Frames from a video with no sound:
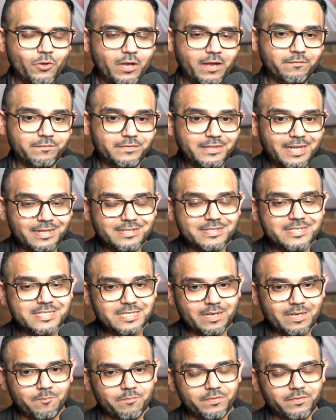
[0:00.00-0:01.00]
have done
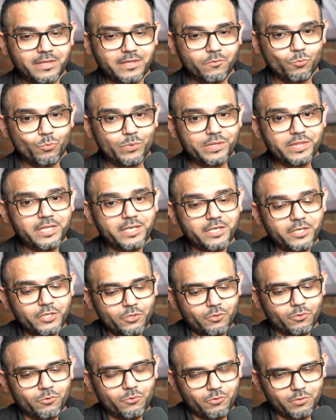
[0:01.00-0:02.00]
something within
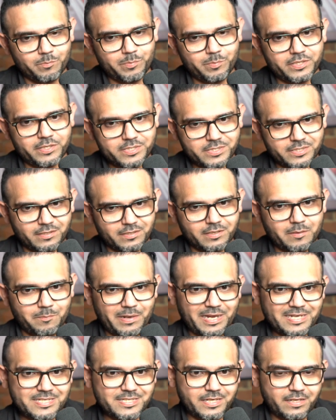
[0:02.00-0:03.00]
your own personal
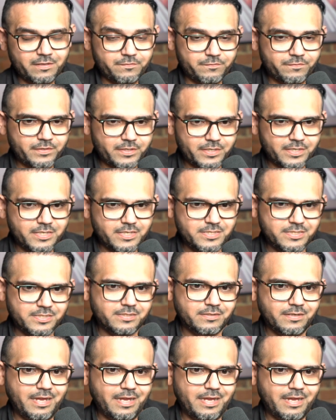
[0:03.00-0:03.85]
capacity first